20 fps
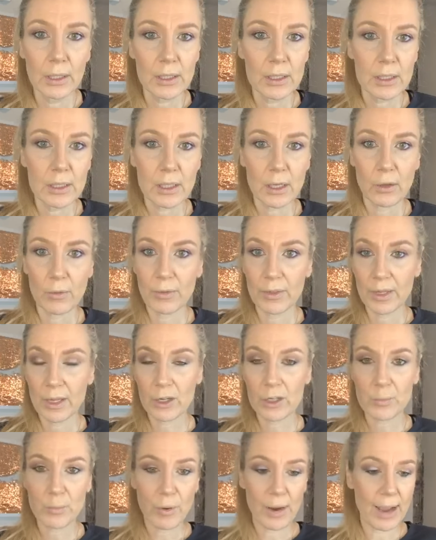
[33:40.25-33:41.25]
So
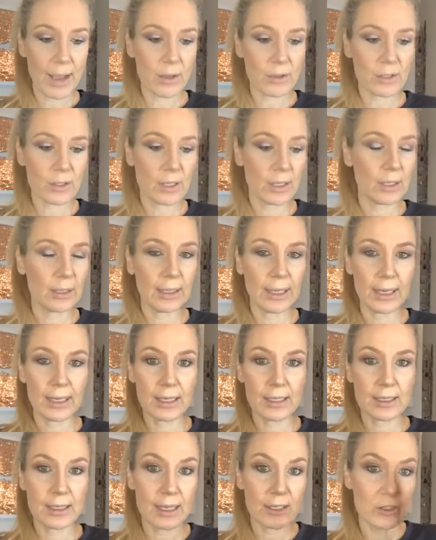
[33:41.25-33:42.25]
there's brows,
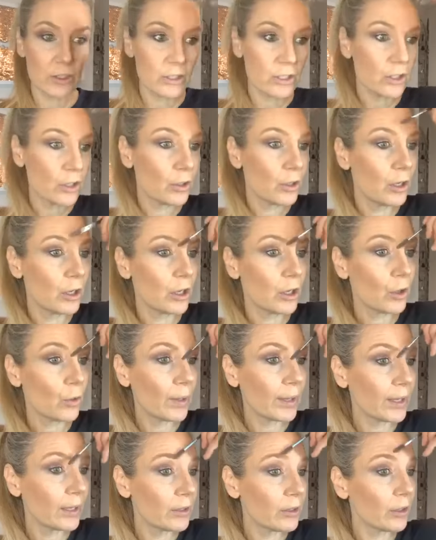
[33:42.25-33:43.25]
ladies. That's just a
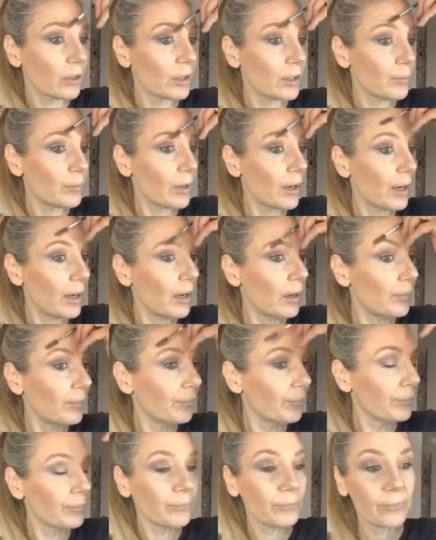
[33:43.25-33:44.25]
quick and dirty brow.
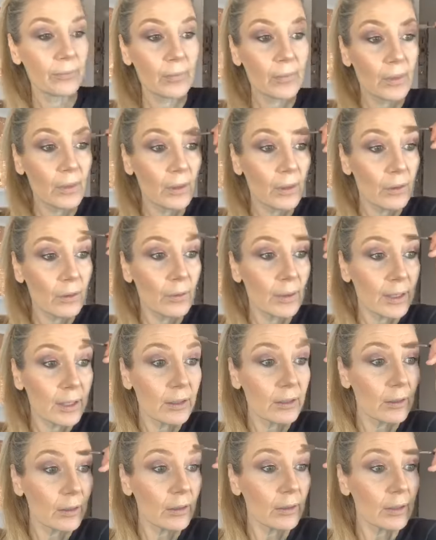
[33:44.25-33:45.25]
Quick
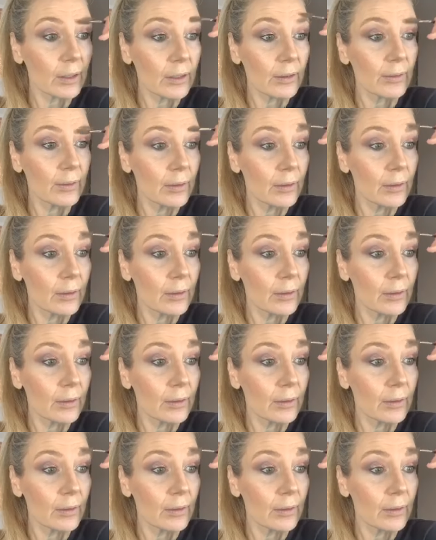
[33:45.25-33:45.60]
and dirty.